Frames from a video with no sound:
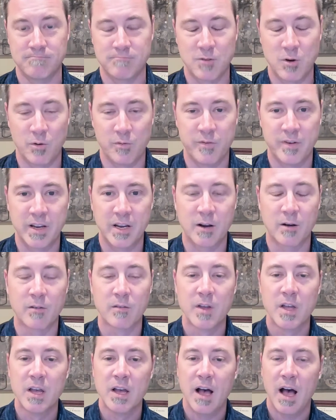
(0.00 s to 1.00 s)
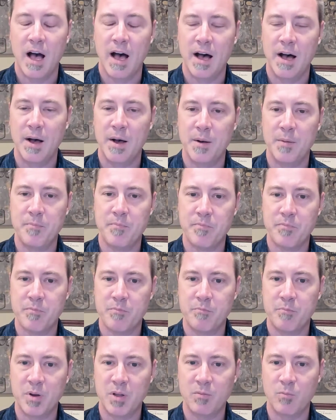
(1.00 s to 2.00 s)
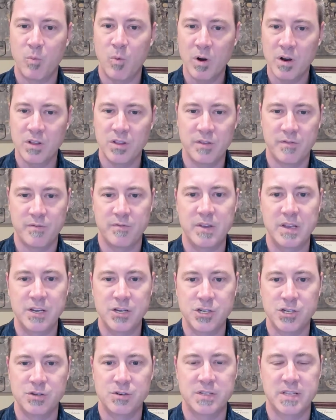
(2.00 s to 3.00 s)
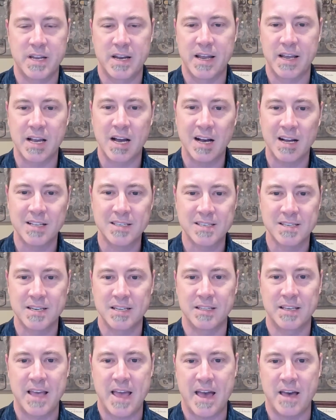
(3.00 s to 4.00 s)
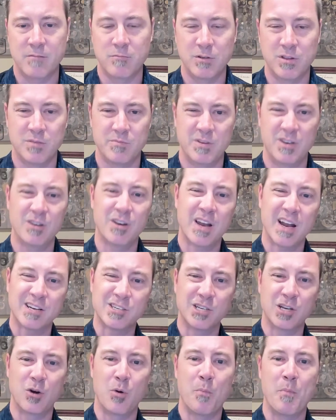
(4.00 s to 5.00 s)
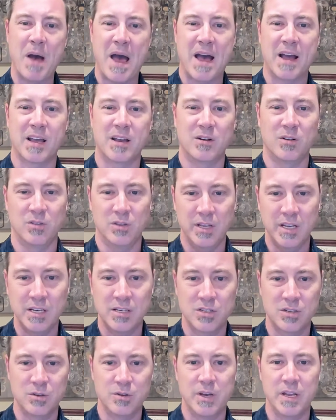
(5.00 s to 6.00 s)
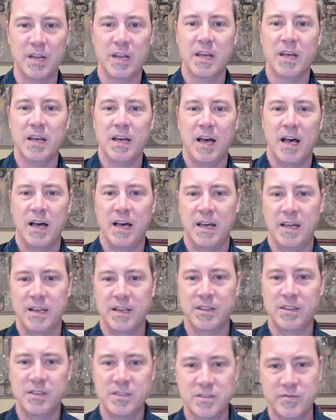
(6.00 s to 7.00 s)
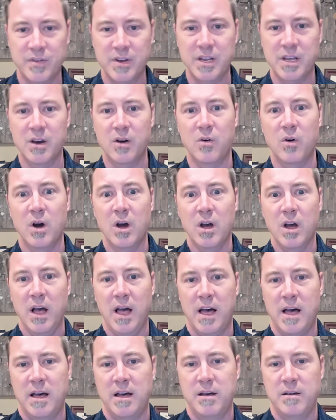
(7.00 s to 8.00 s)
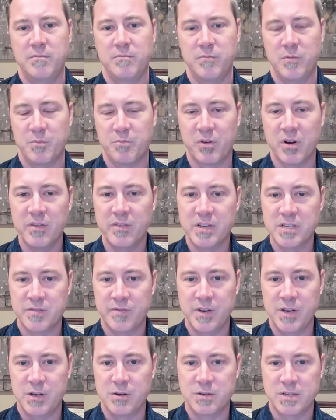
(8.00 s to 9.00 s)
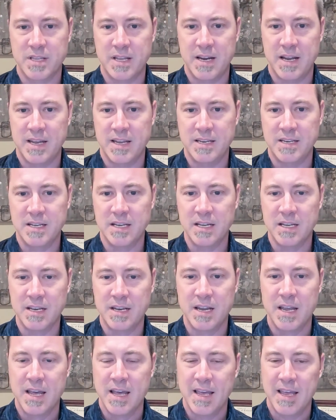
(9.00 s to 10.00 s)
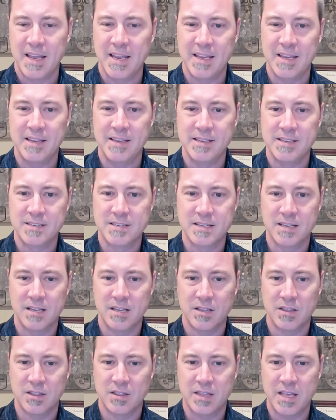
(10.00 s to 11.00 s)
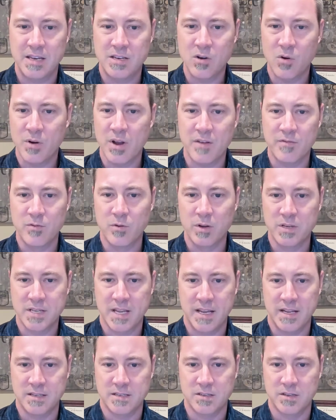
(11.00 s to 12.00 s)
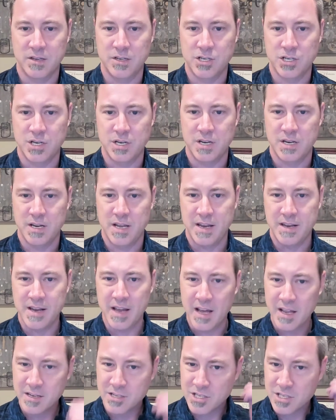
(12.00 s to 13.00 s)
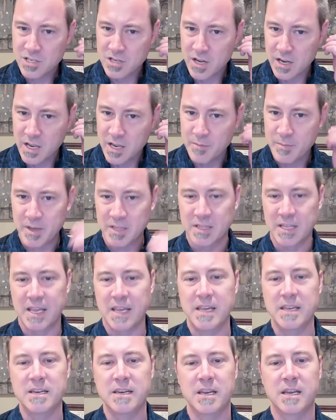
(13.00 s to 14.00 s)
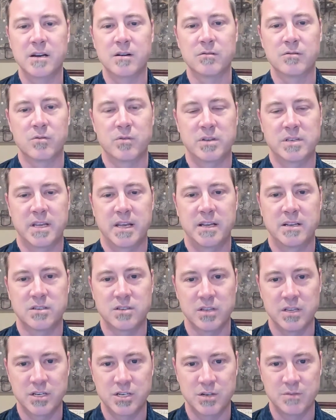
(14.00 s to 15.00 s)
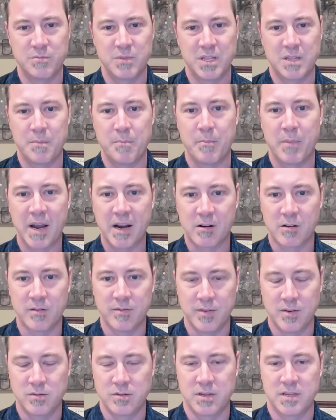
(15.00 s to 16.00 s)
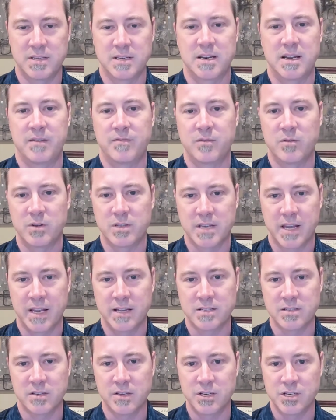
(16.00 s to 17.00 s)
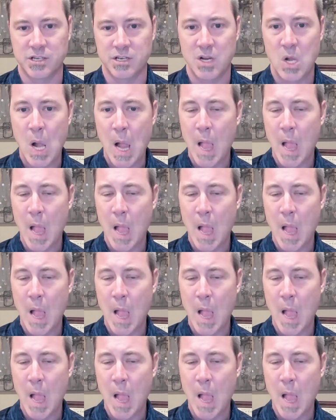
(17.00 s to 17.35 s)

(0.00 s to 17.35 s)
Go figure. Um, but one of the issues that I constantly had with them, and you can actually go back and I'll link to it uh, in this video, um, the previous videos that I had done, is they don't have noise cancellation. And not just talking about the in-ear noise cancellation, but the microphone doesn't have noise cancellation.